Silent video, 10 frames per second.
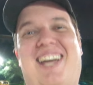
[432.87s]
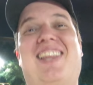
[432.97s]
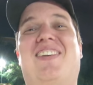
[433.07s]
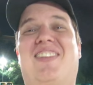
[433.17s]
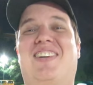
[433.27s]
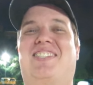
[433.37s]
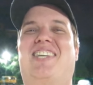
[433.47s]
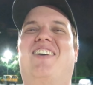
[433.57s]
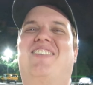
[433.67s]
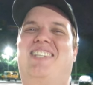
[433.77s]
I love those
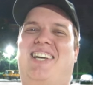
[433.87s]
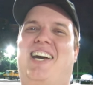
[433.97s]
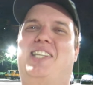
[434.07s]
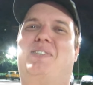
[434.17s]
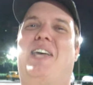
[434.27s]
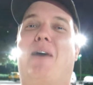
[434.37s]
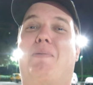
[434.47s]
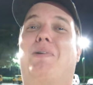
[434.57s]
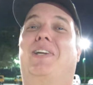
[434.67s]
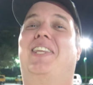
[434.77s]
tummies, guys. Happy
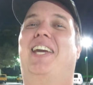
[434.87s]
birthday,